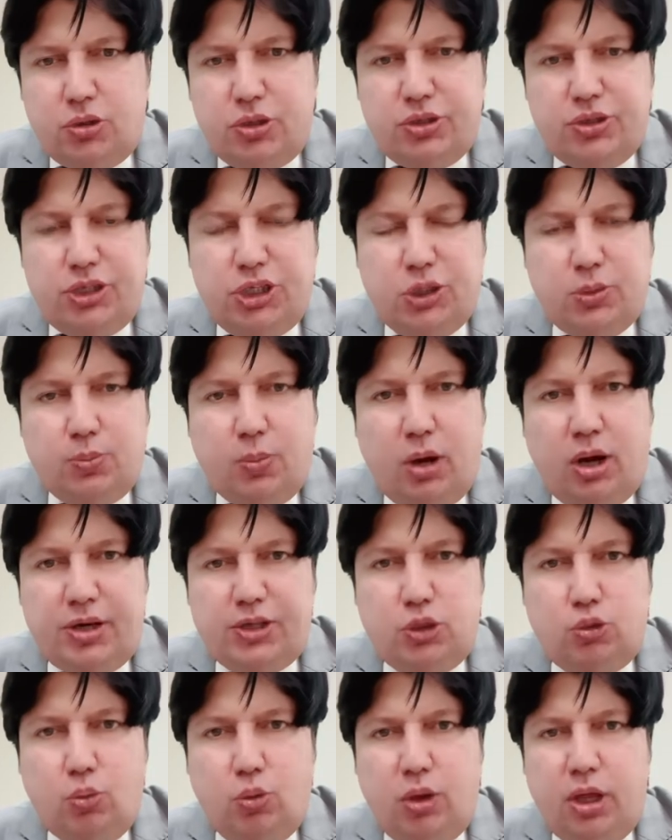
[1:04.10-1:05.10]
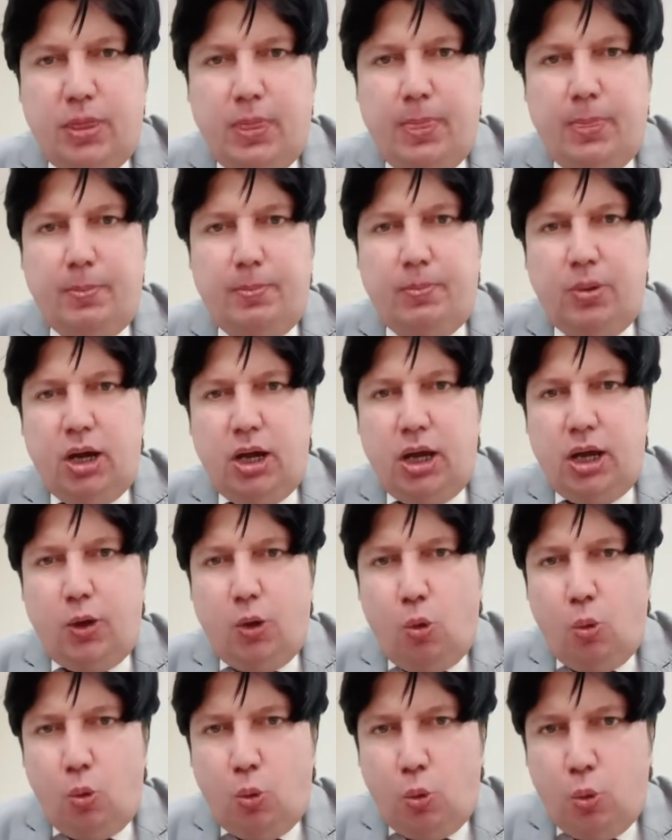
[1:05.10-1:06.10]
these parts one by
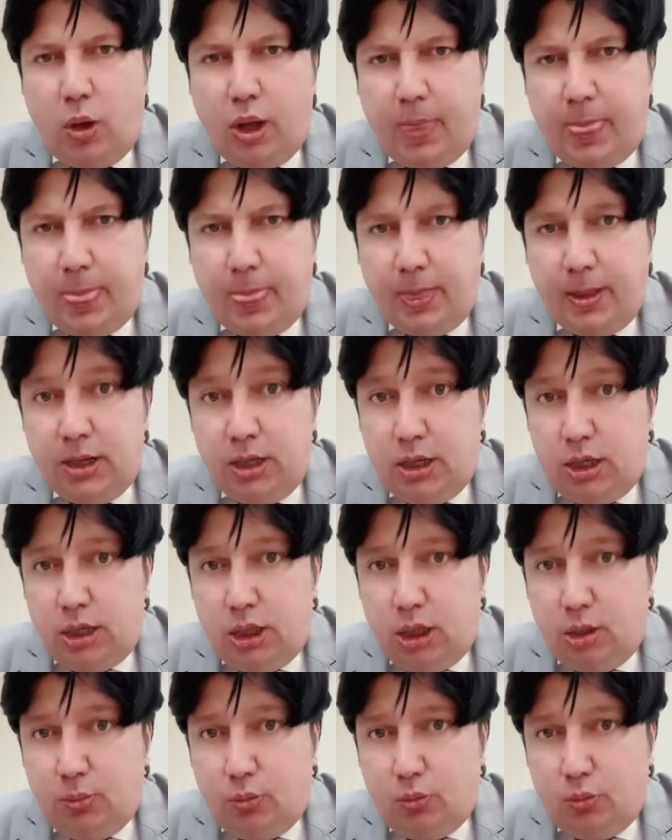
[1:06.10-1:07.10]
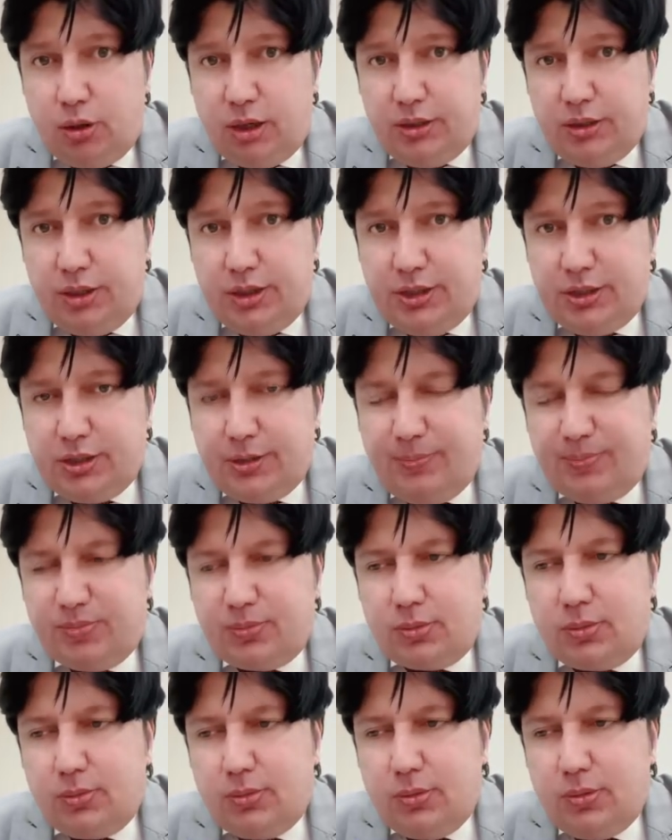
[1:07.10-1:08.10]
one. Number 1 is
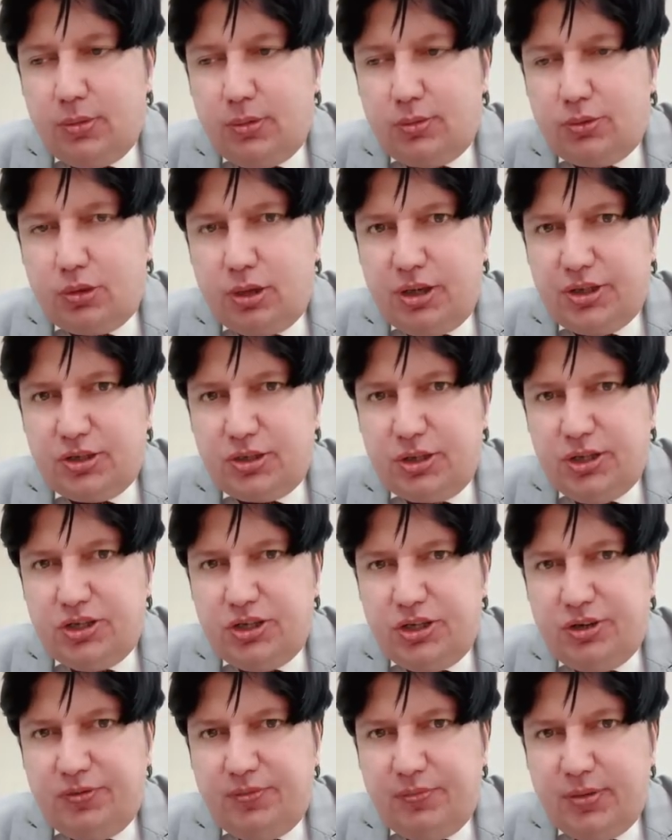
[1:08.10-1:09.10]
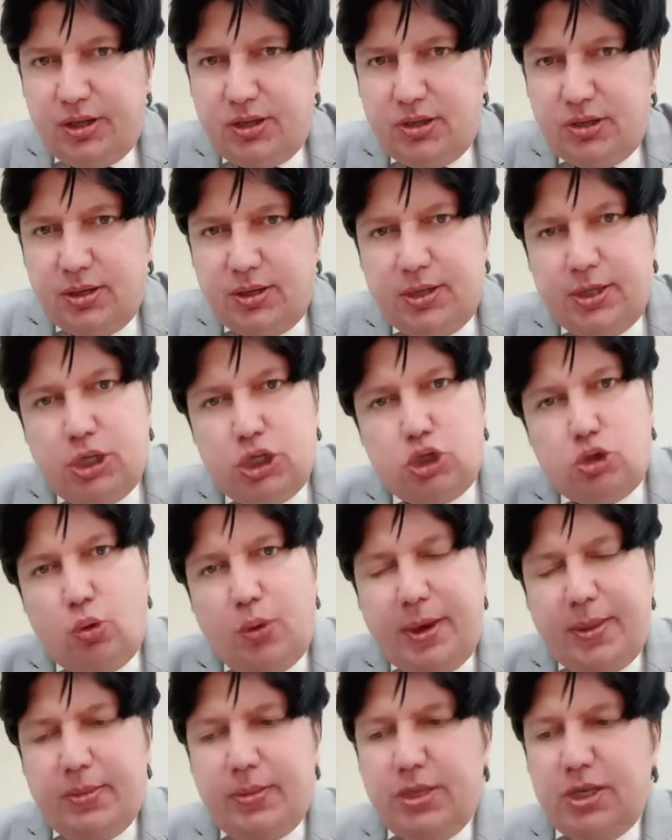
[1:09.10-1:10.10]
task achievement. So
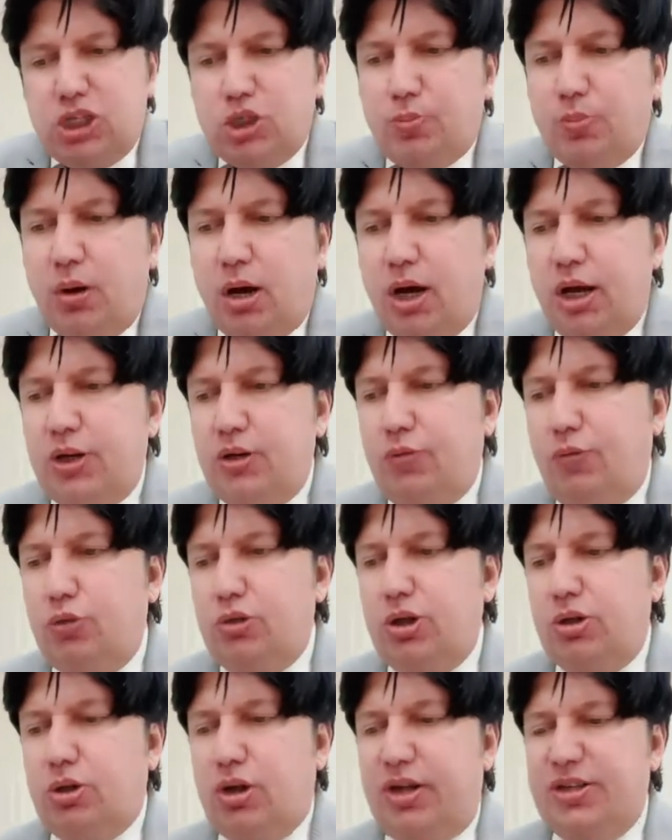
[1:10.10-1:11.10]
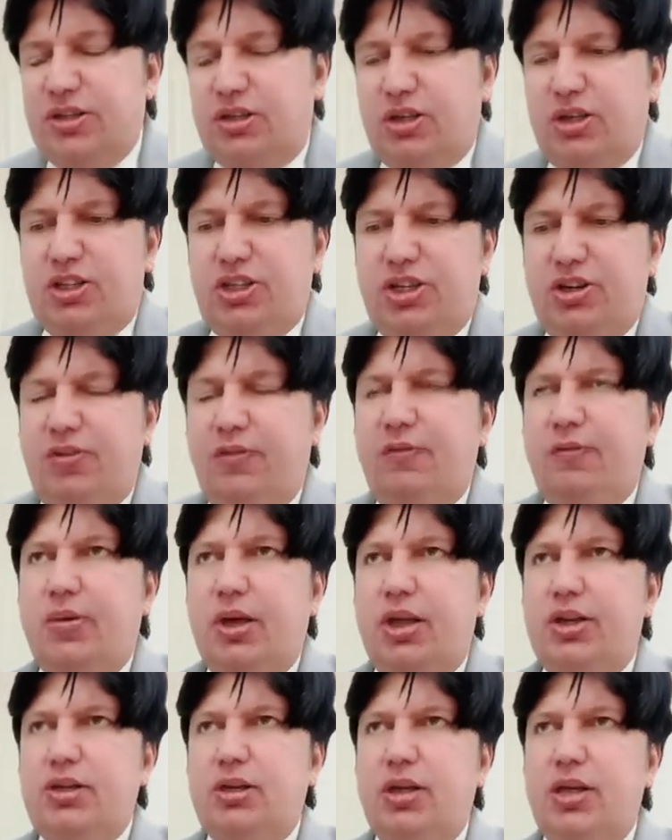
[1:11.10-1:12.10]
in this part, for the task
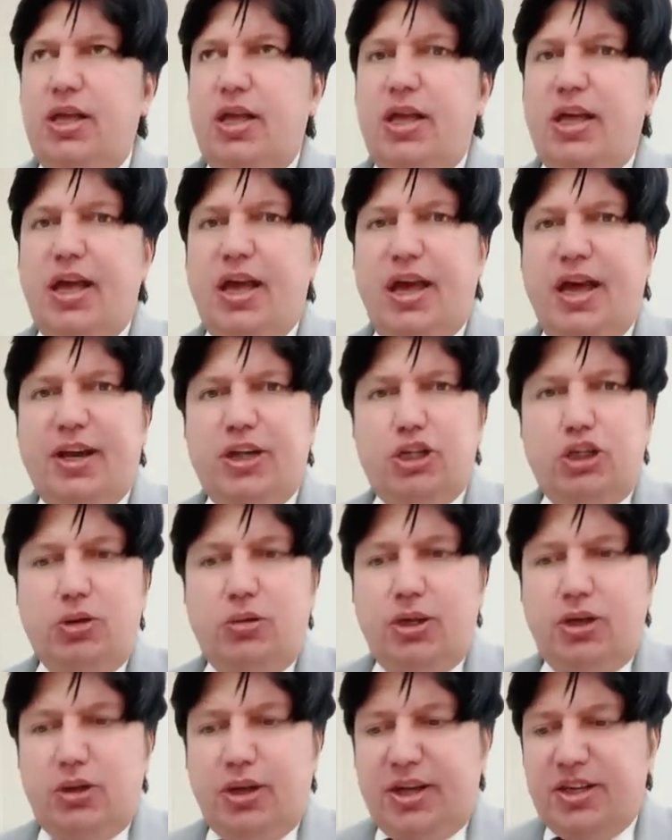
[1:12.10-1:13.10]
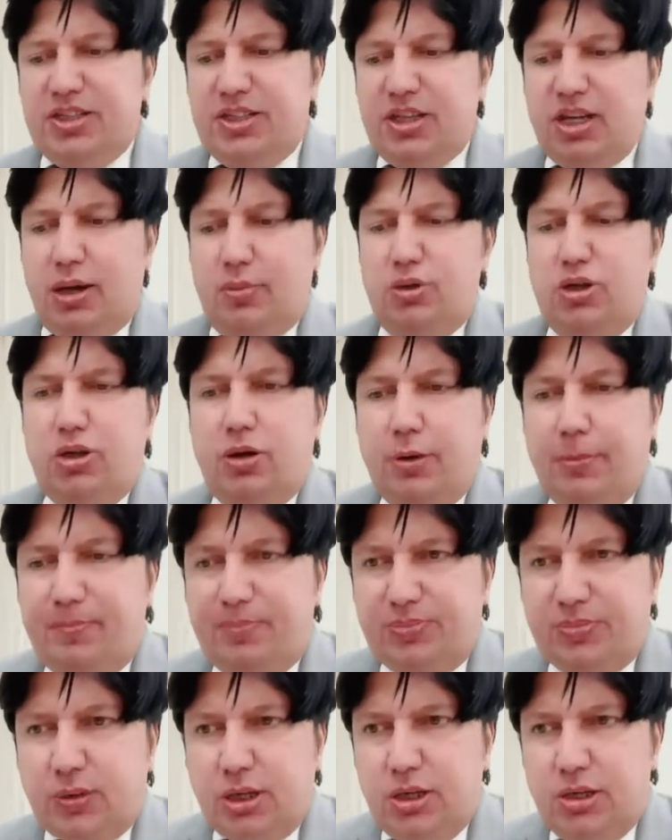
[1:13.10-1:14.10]
achievement, actually the examiner,
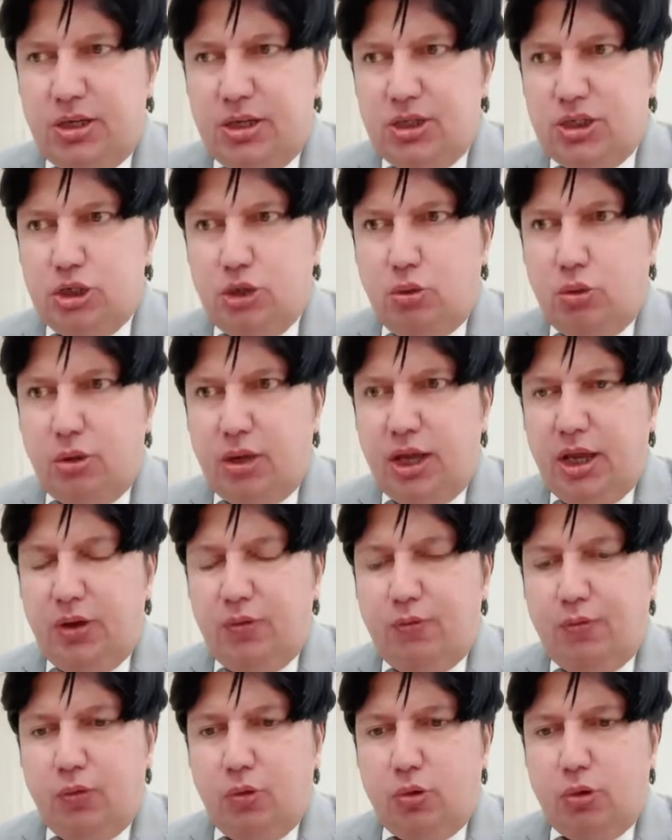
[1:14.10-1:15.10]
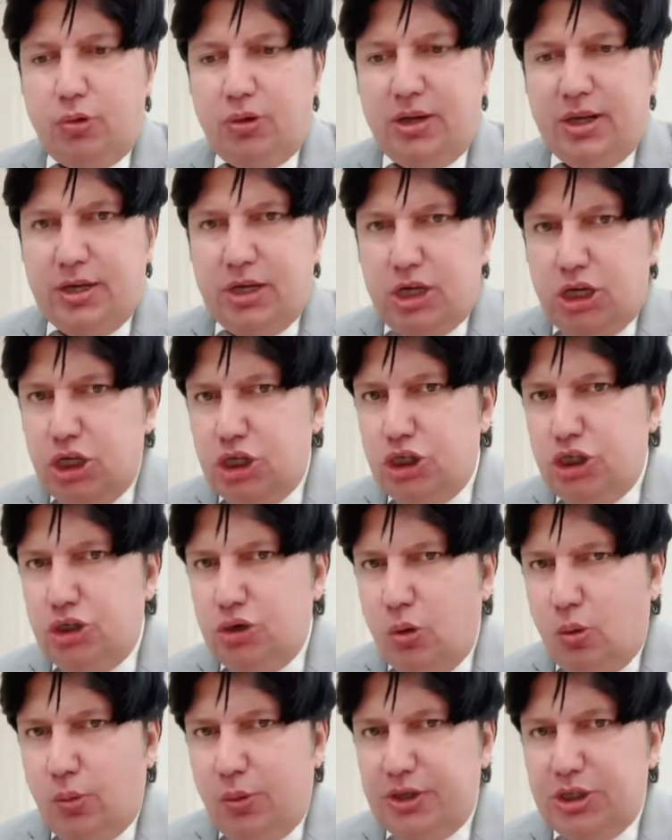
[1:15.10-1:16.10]
he is looking for
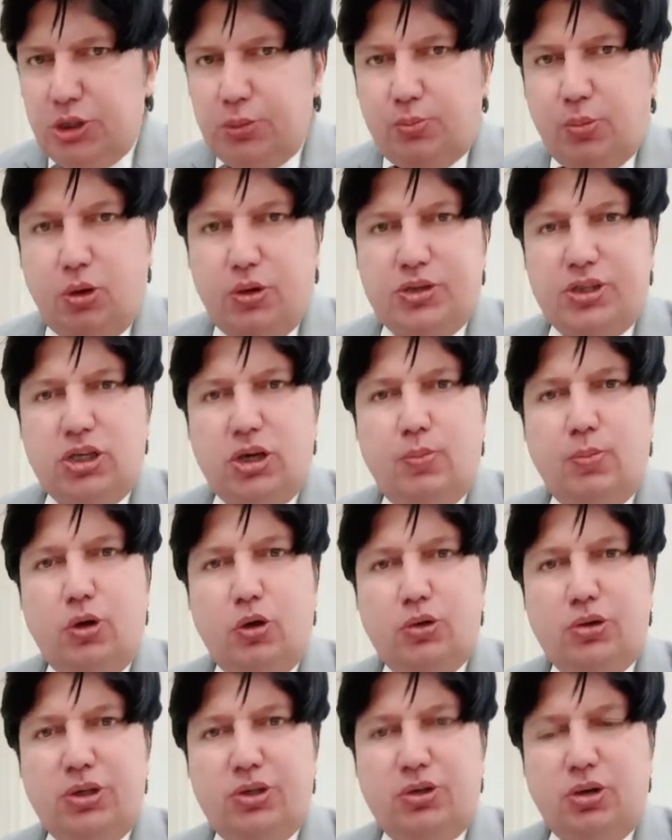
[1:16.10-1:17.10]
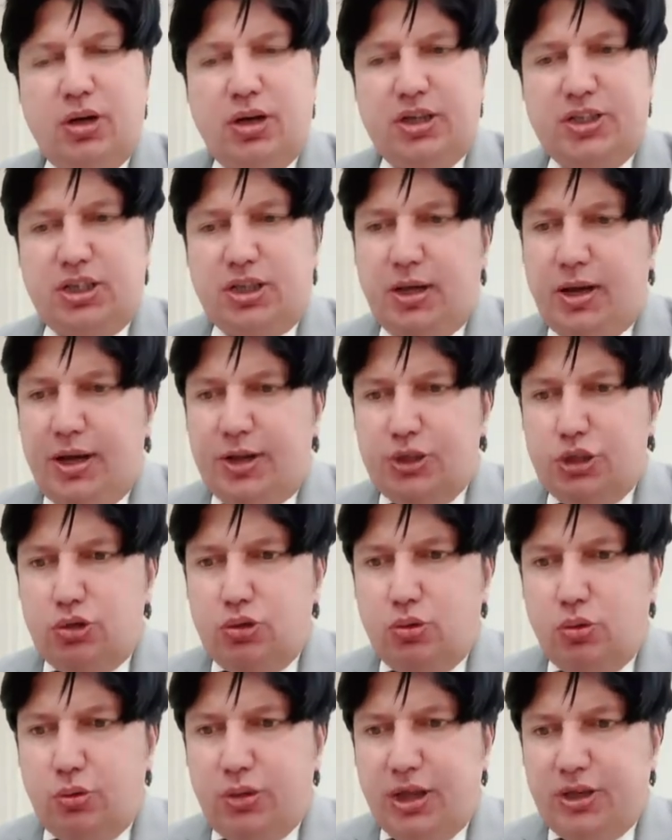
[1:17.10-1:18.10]
your response about the task. As you
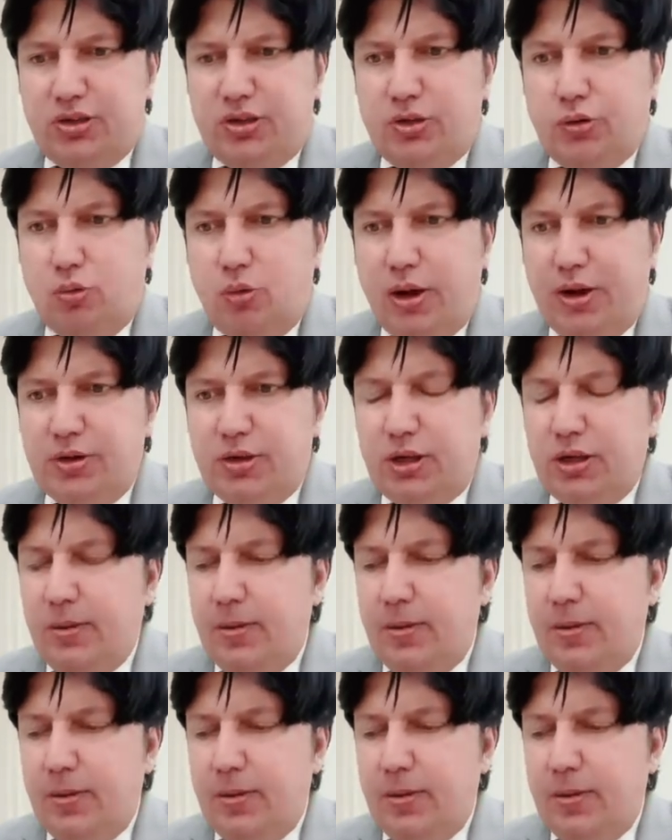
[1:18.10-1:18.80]
know that in writing